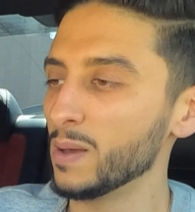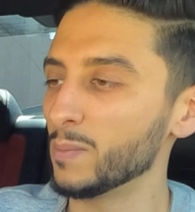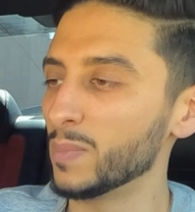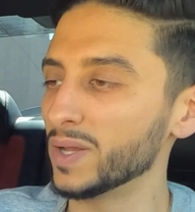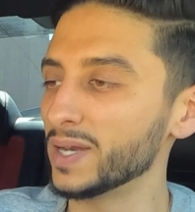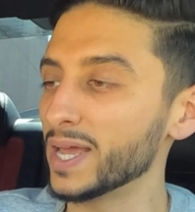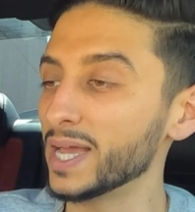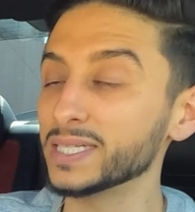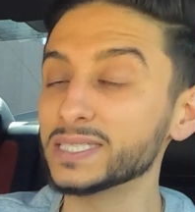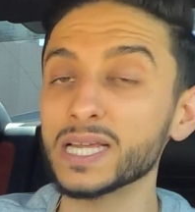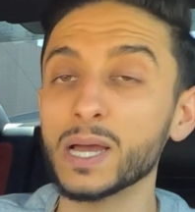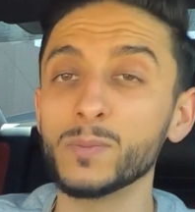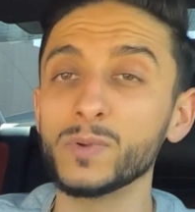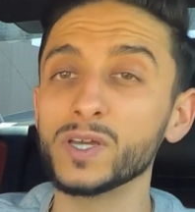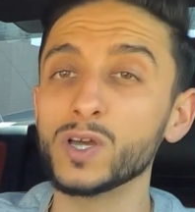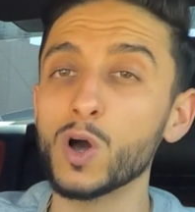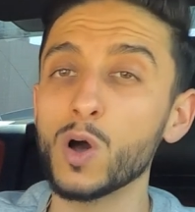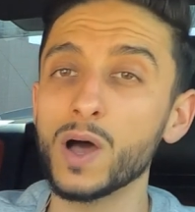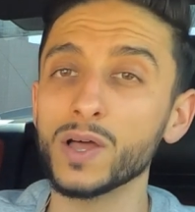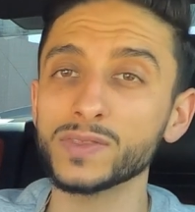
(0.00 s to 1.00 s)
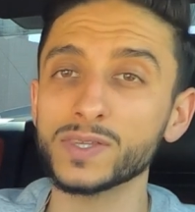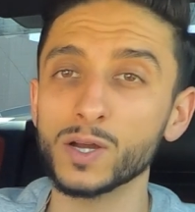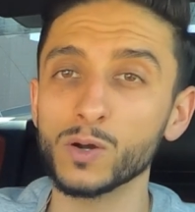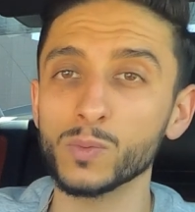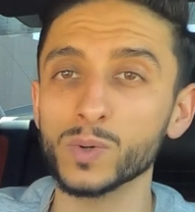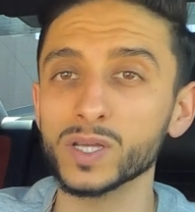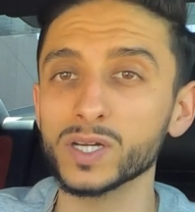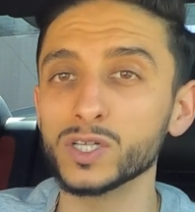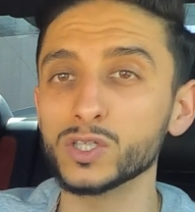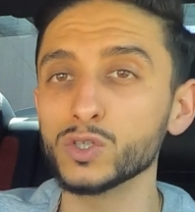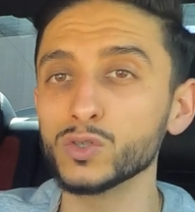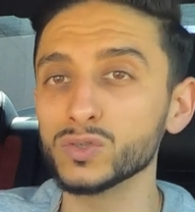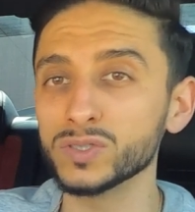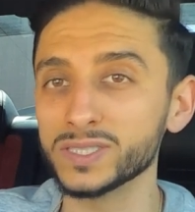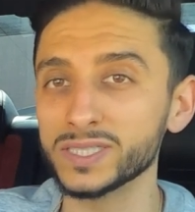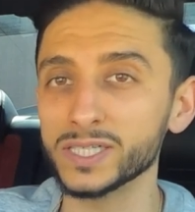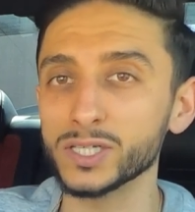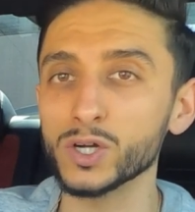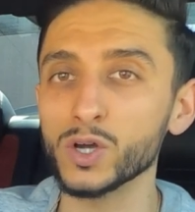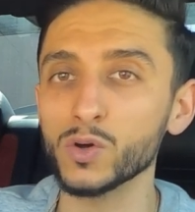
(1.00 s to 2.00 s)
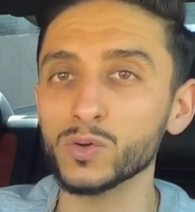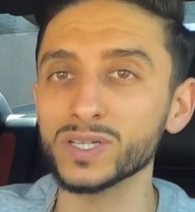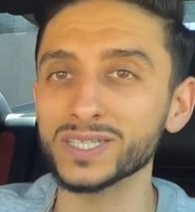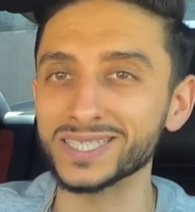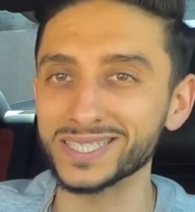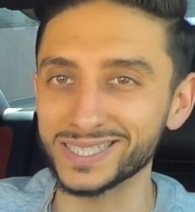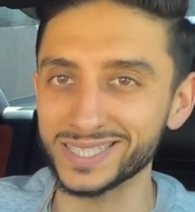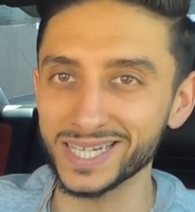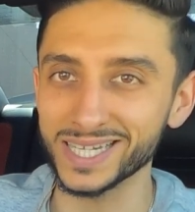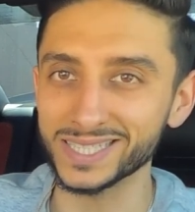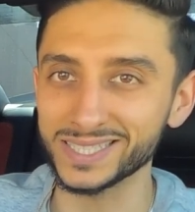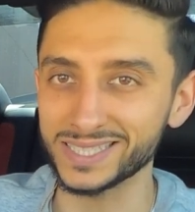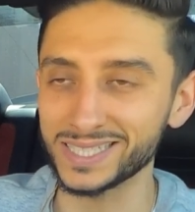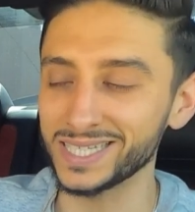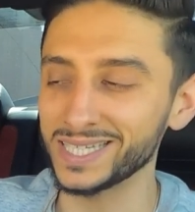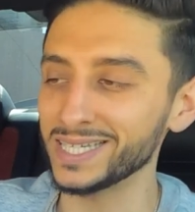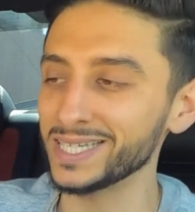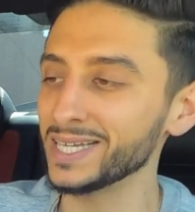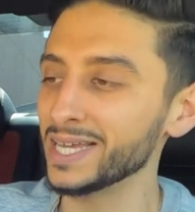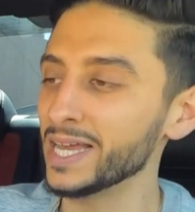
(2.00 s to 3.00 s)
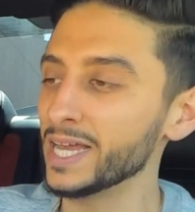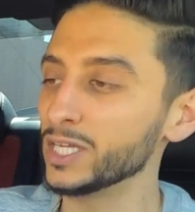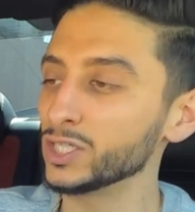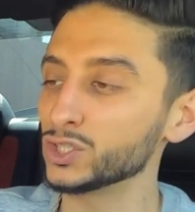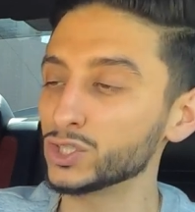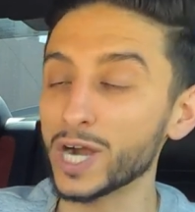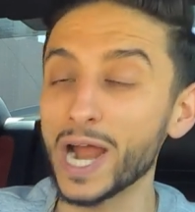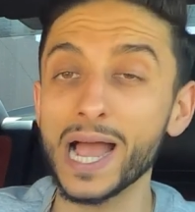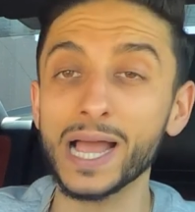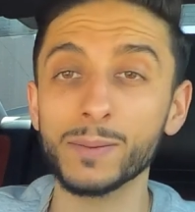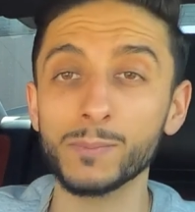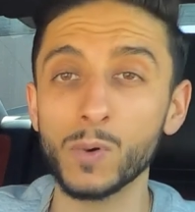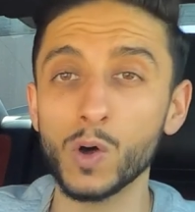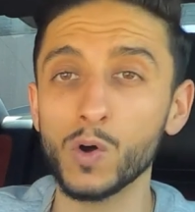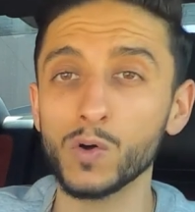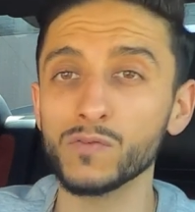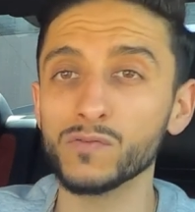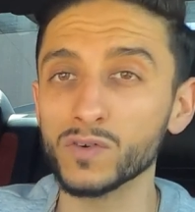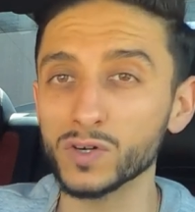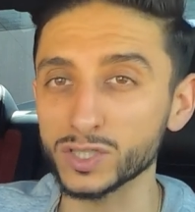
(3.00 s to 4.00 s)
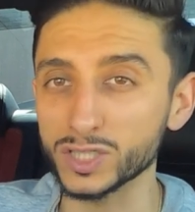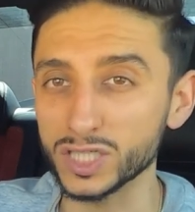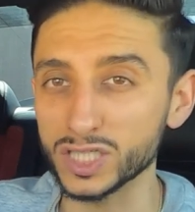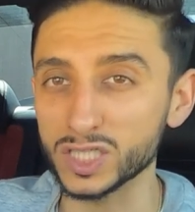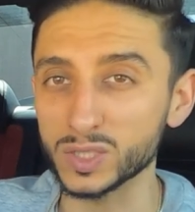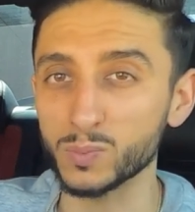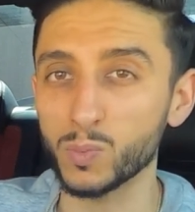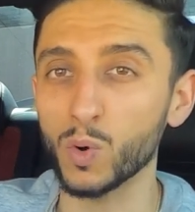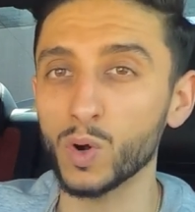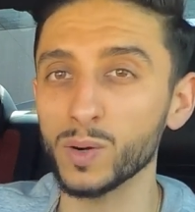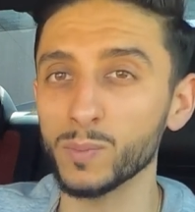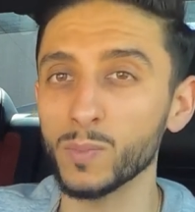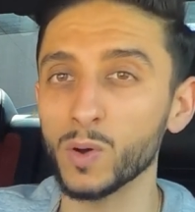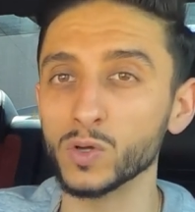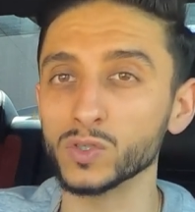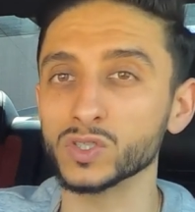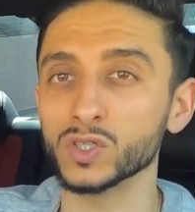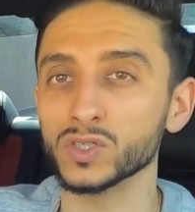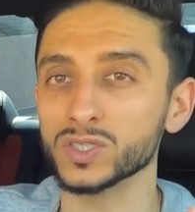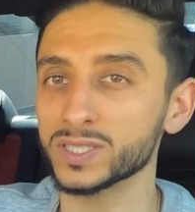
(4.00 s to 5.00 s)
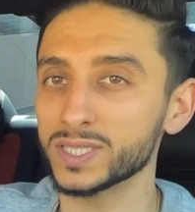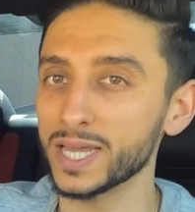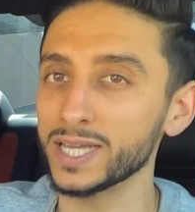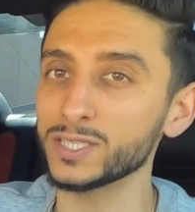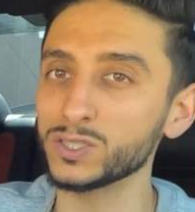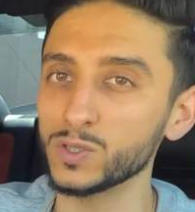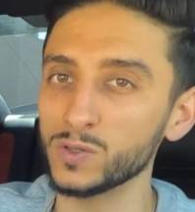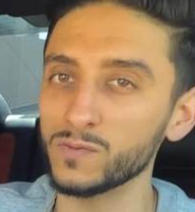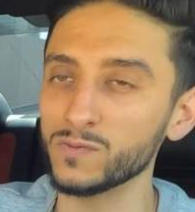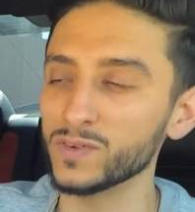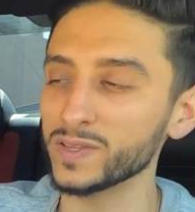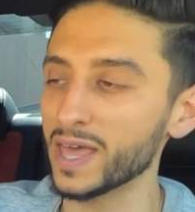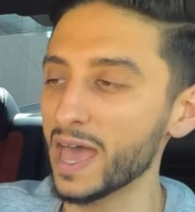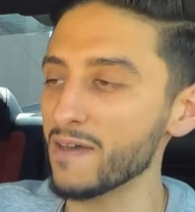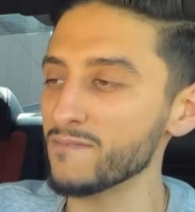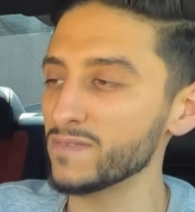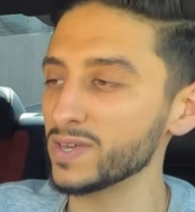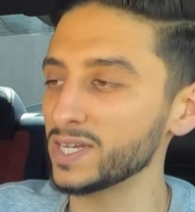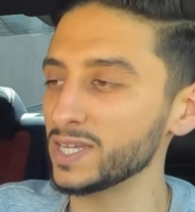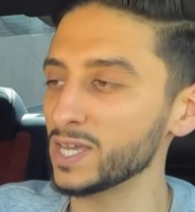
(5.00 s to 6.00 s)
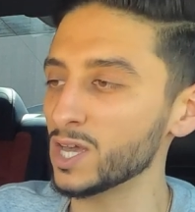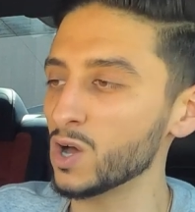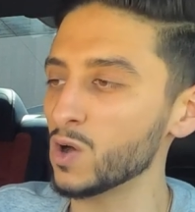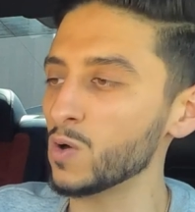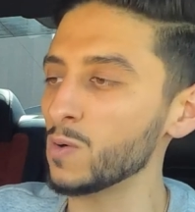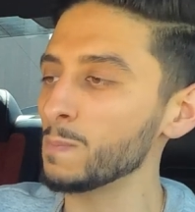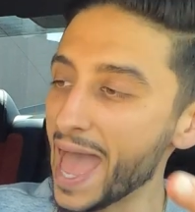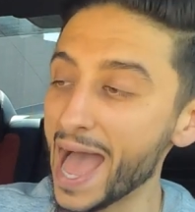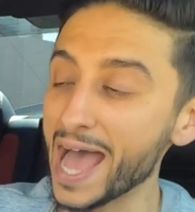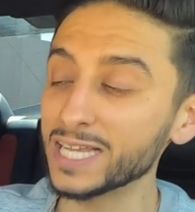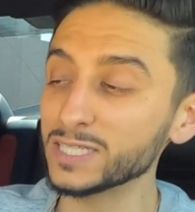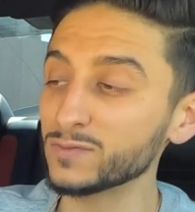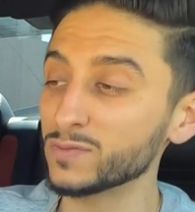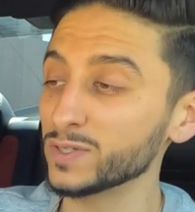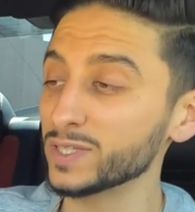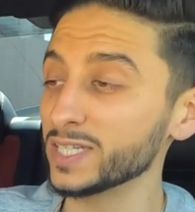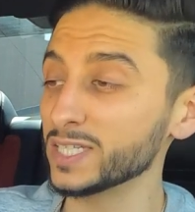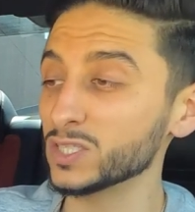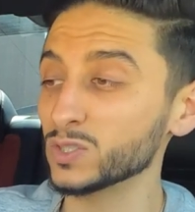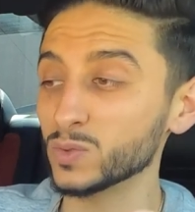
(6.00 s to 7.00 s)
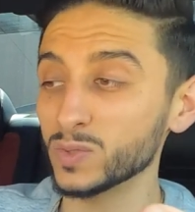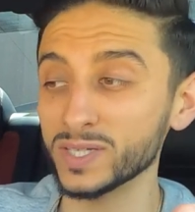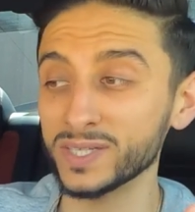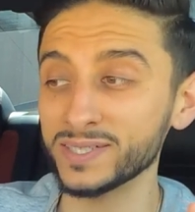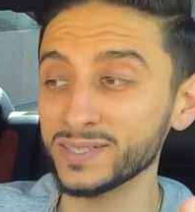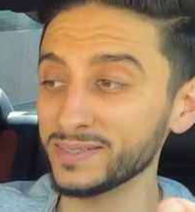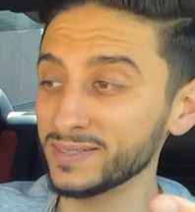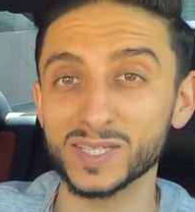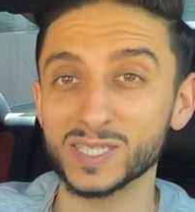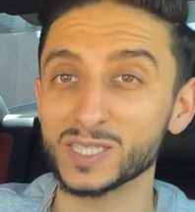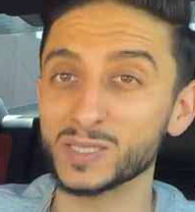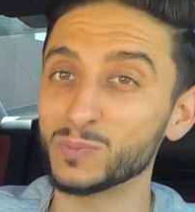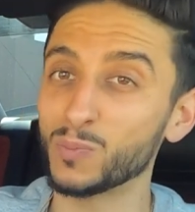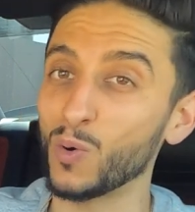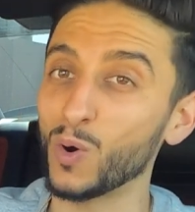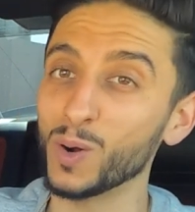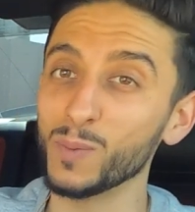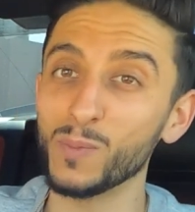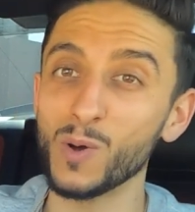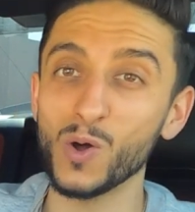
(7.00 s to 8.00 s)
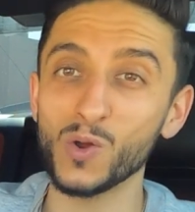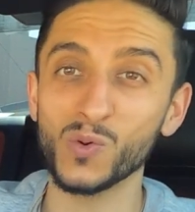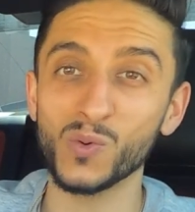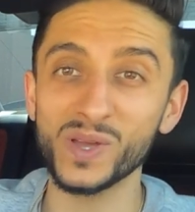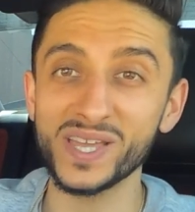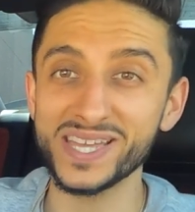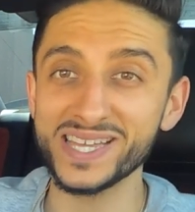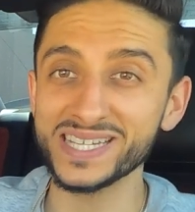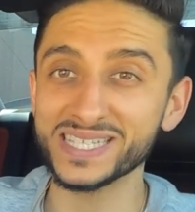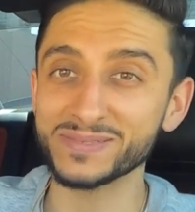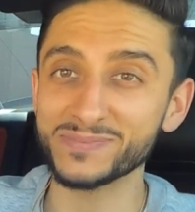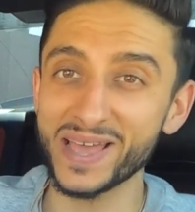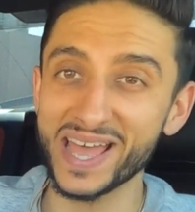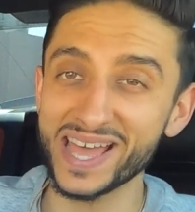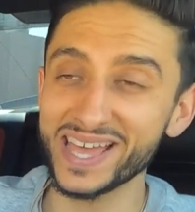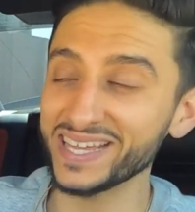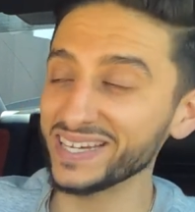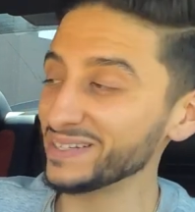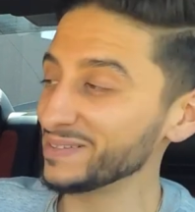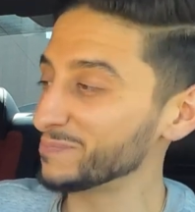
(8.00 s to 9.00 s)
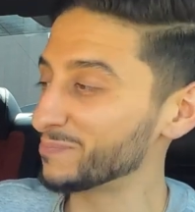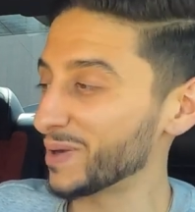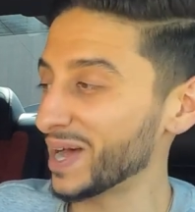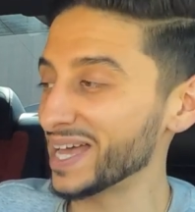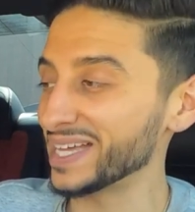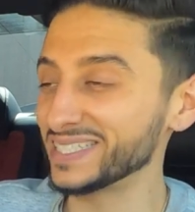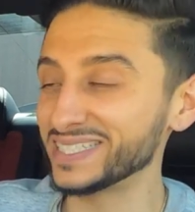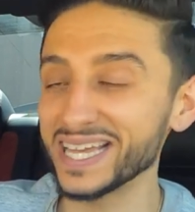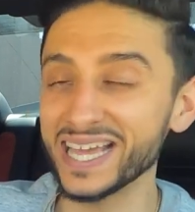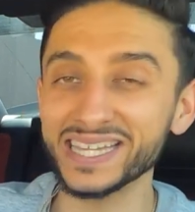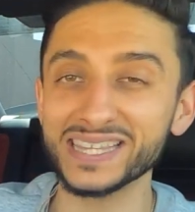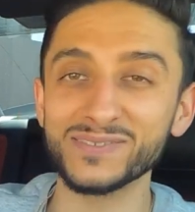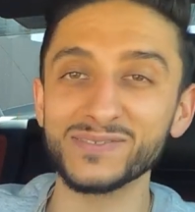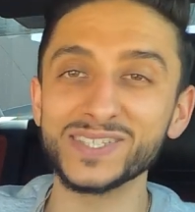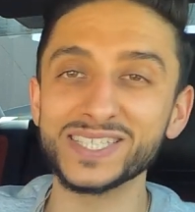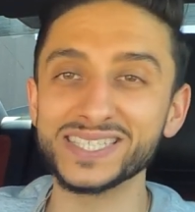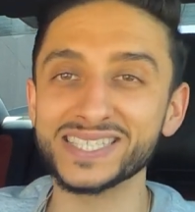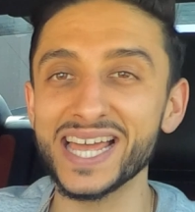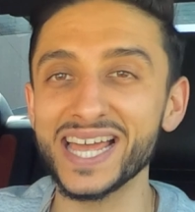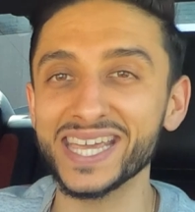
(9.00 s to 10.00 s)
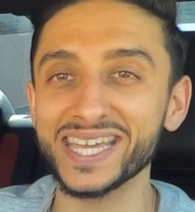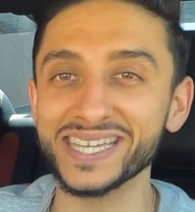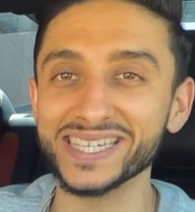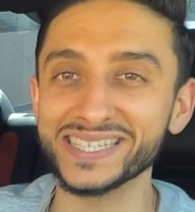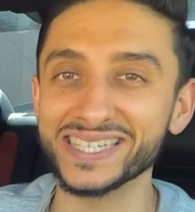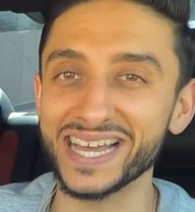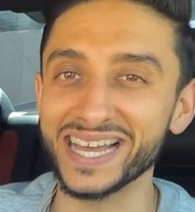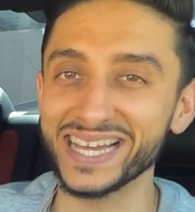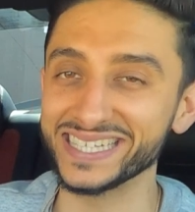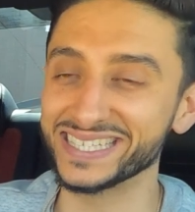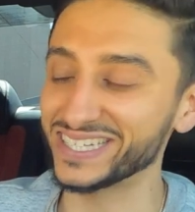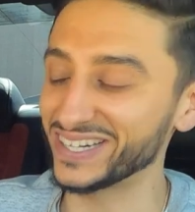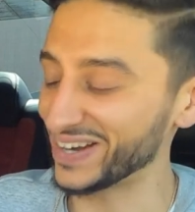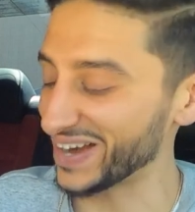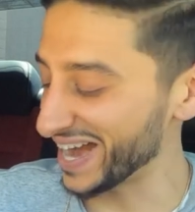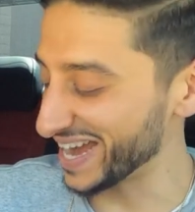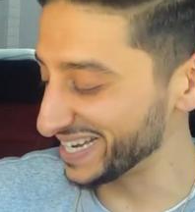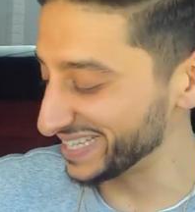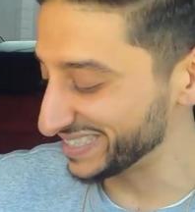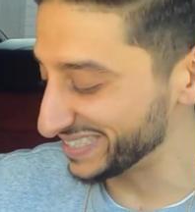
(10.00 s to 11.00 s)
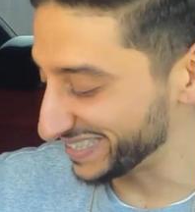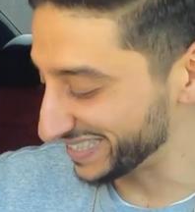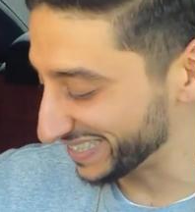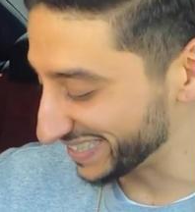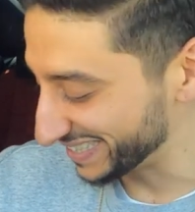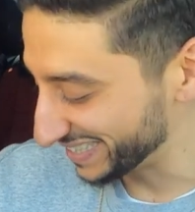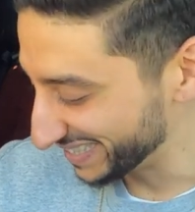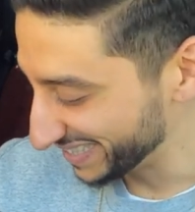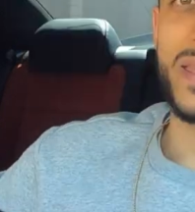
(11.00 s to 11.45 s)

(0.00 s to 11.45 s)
But next time we go out there, we're gonna do 0 to 60 track mode versus sport mode. So stay tuned for that video. As for this one, sport mode wins, man, by 1/10 of a second. That's crazy.